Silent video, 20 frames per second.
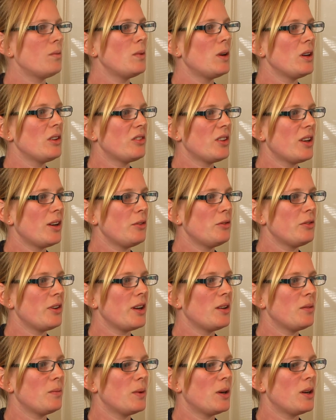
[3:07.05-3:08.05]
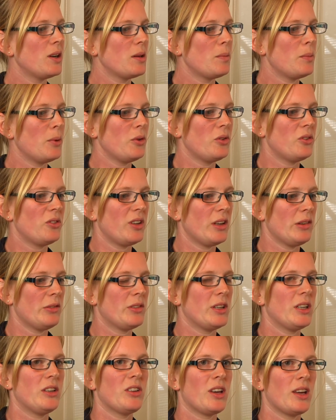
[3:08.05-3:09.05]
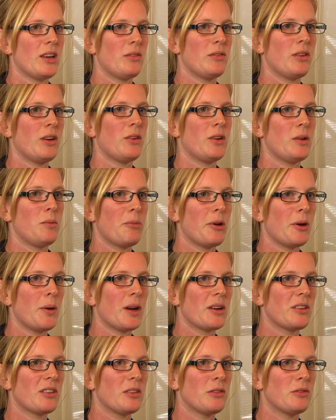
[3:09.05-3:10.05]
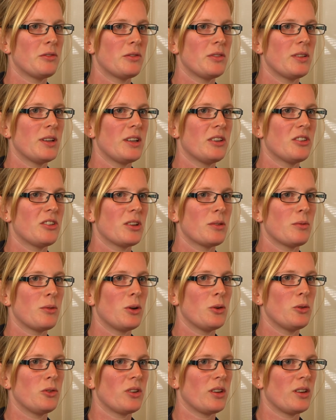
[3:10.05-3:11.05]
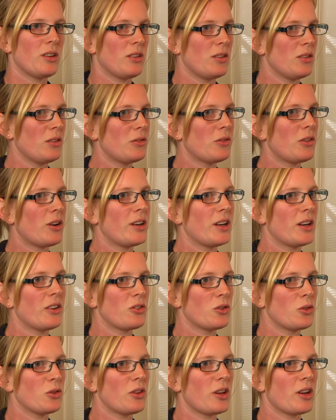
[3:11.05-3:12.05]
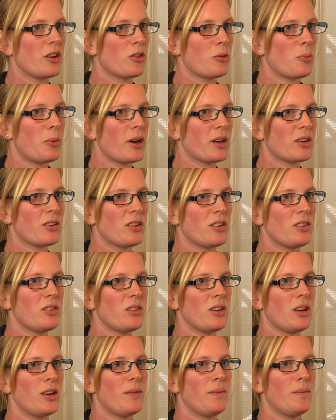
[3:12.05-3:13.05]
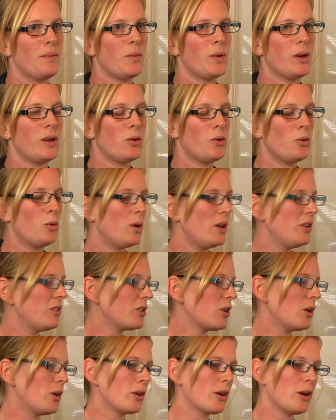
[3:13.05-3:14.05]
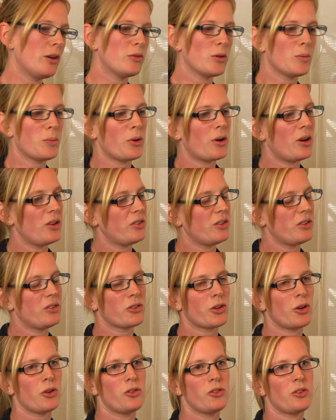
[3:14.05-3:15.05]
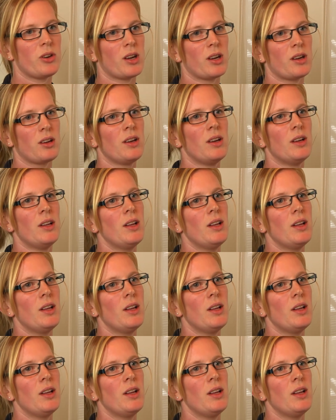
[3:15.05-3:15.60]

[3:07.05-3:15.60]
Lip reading: Myself and my boss definitely take very proactive leadership roles in the financial side of the practice, and we're always going over prices, costing,